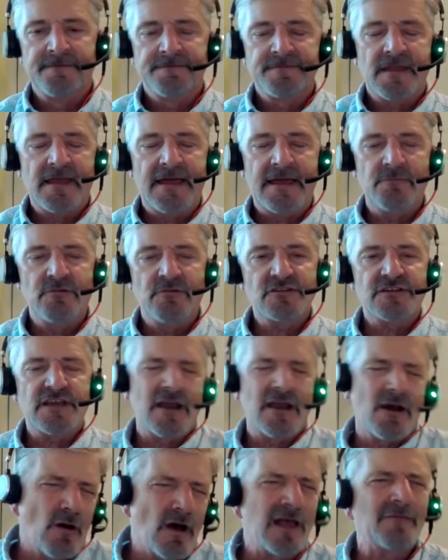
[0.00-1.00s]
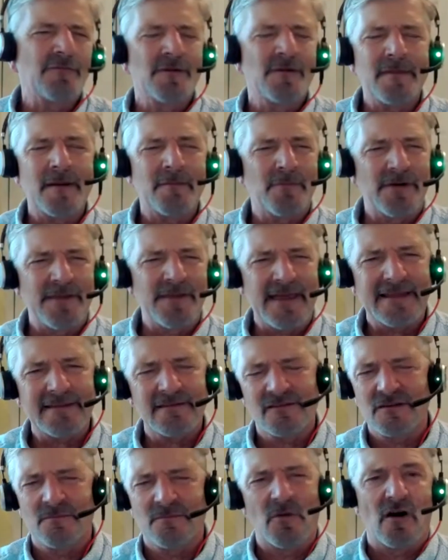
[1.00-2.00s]
I would say, oh, I'll remember that
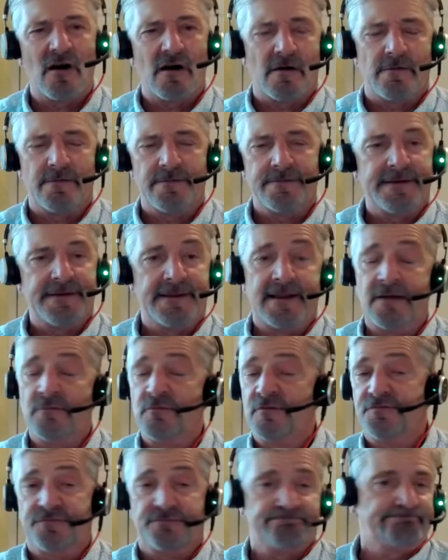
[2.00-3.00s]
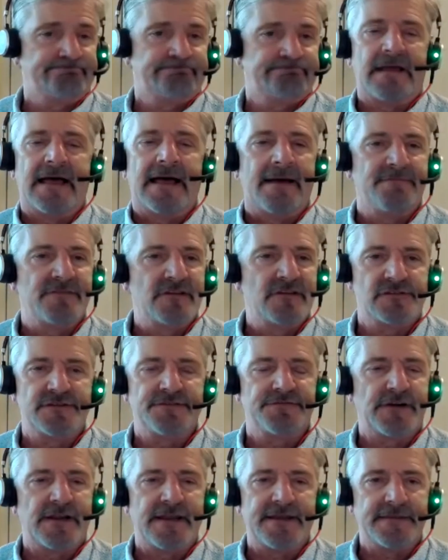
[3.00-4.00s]
tomorrow. And I would obviously
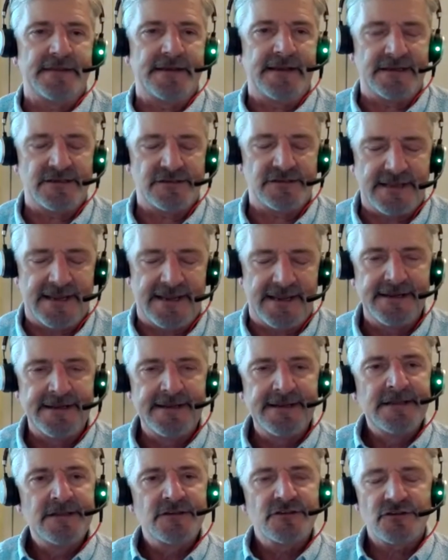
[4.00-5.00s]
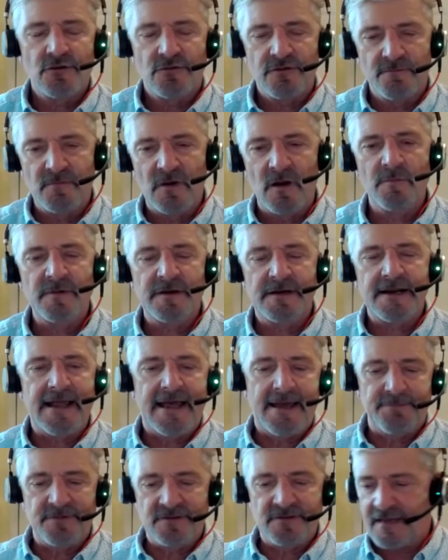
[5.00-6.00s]
forget the next day. So the moment it
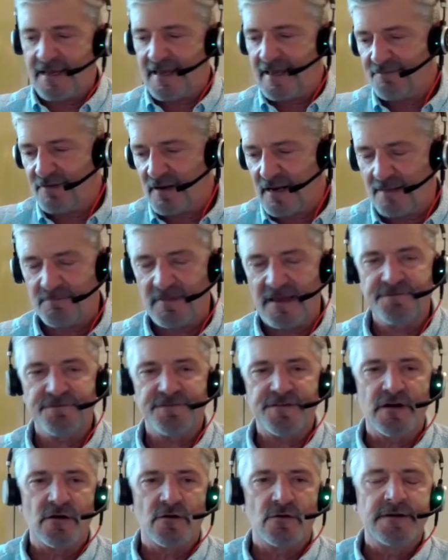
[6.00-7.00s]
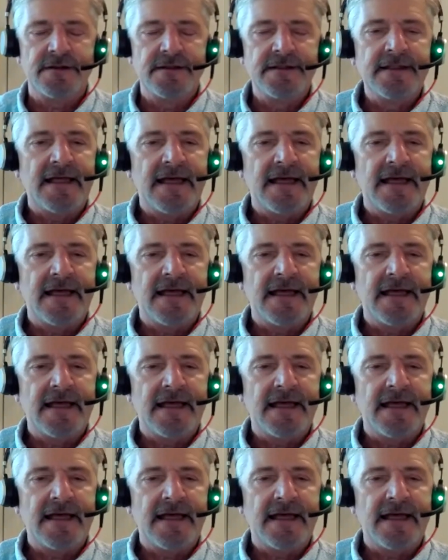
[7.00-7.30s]
happens, I have it on my phone.